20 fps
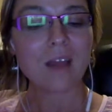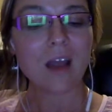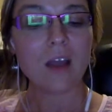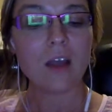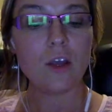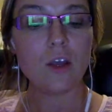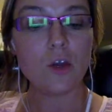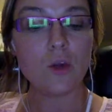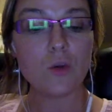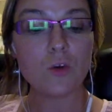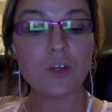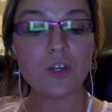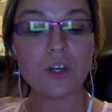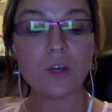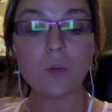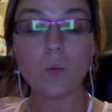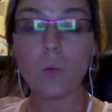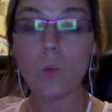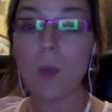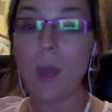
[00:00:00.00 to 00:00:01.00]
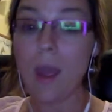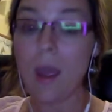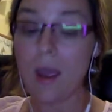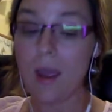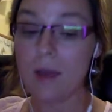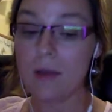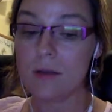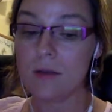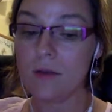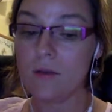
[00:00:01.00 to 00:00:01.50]
You should
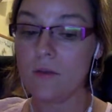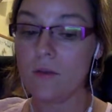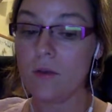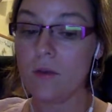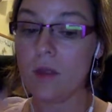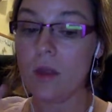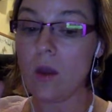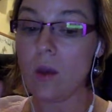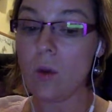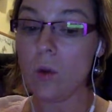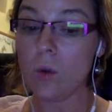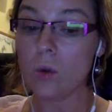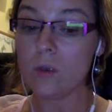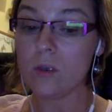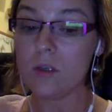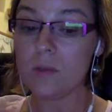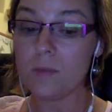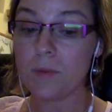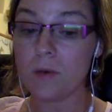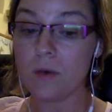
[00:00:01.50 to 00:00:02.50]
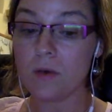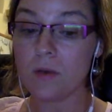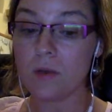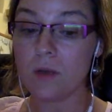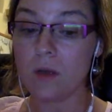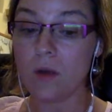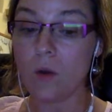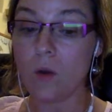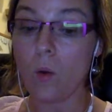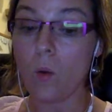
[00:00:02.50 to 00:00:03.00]
wait for the oldest
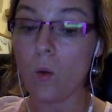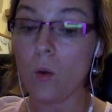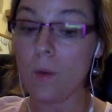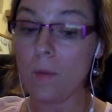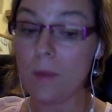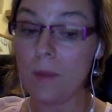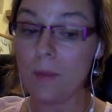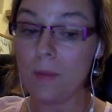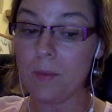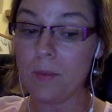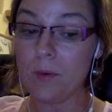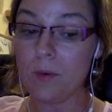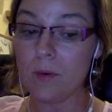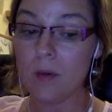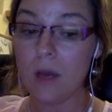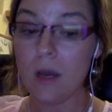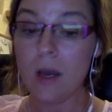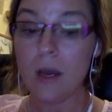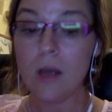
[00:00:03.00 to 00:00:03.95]
person or people